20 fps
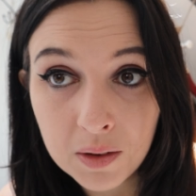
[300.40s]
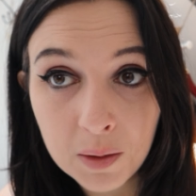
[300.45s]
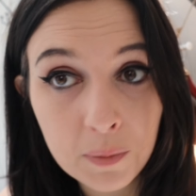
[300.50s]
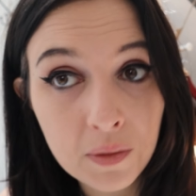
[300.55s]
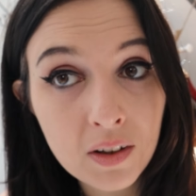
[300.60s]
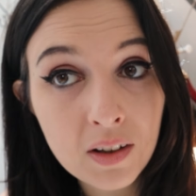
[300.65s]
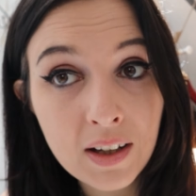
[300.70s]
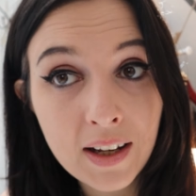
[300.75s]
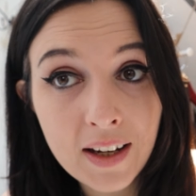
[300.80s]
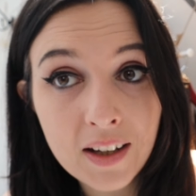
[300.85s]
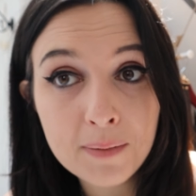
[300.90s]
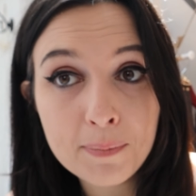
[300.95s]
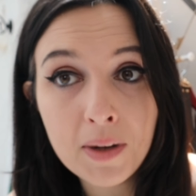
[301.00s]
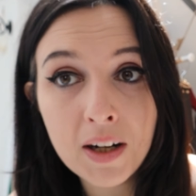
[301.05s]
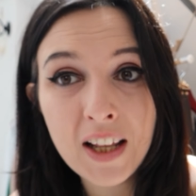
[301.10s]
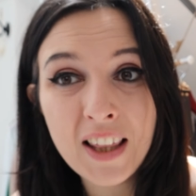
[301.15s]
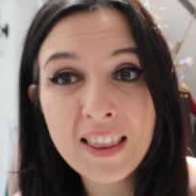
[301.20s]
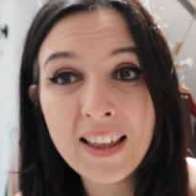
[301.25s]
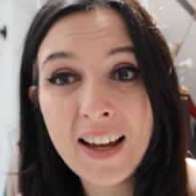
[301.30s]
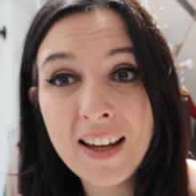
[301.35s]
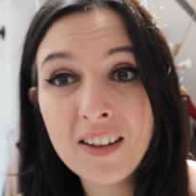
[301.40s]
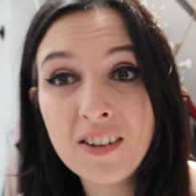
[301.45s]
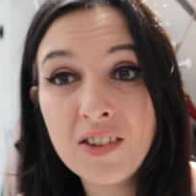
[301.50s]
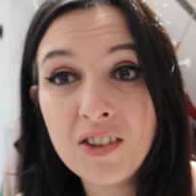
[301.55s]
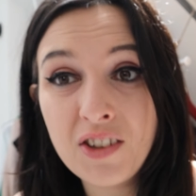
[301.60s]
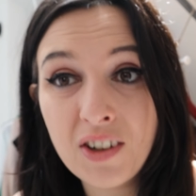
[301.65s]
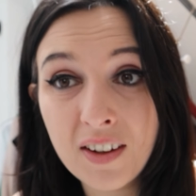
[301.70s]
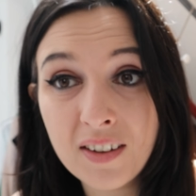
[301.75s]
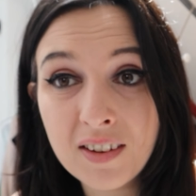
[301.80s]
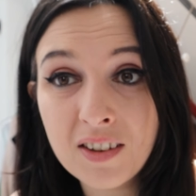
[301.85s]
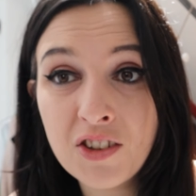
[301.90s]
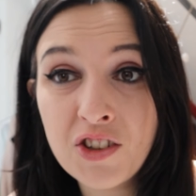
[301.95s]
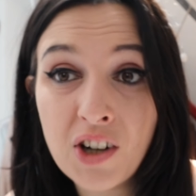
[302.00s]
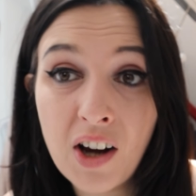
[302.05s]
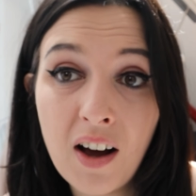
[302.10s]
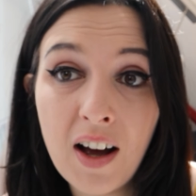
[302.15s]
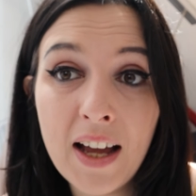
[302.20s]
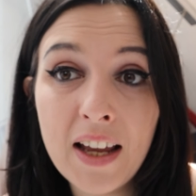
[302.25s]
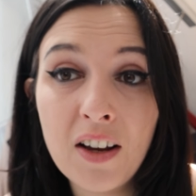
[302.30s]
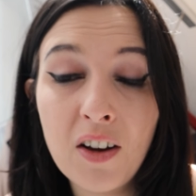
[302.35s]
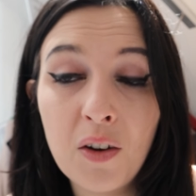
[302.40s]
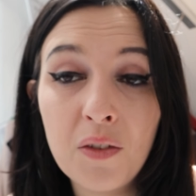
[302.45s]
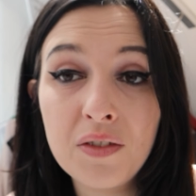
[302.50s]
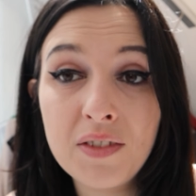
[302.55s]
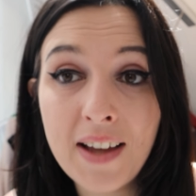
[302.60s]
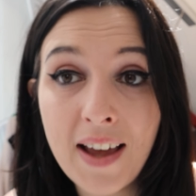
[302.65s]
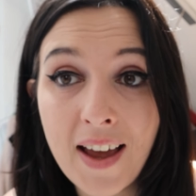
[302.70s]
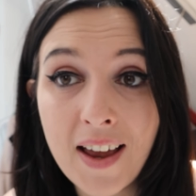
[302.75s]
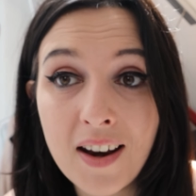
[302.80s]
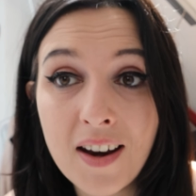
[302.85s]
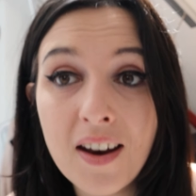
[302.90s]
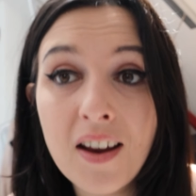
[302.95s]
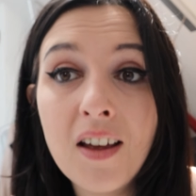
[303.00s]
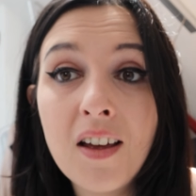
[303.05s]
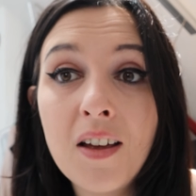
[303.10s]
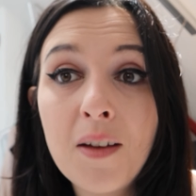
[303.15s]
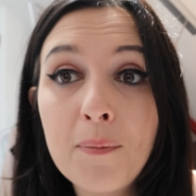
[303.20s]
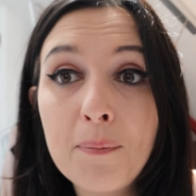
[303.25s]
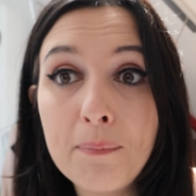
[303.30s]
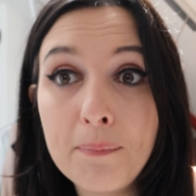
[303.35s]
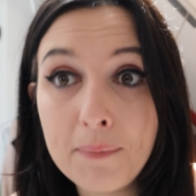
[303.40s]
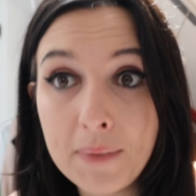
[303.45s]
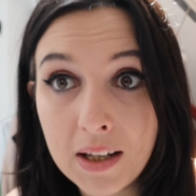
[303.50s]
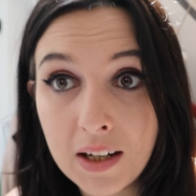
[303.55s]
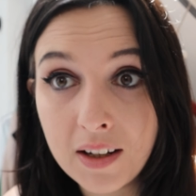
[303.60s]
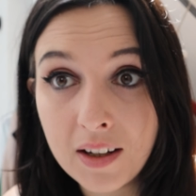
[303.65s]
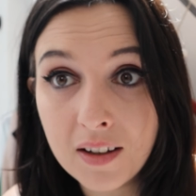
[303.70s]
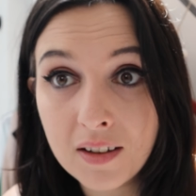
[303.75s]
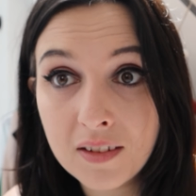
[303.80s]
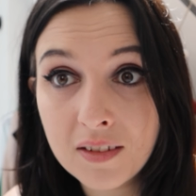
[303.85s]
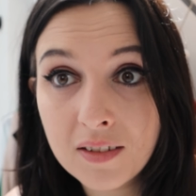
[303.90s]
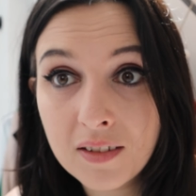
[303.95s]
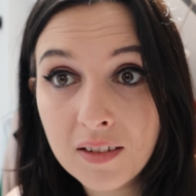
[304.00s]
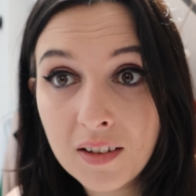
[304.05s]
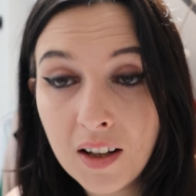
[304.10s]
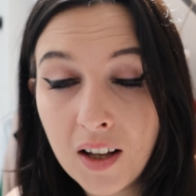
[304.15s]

And on today's money, that is just shy of 10 million.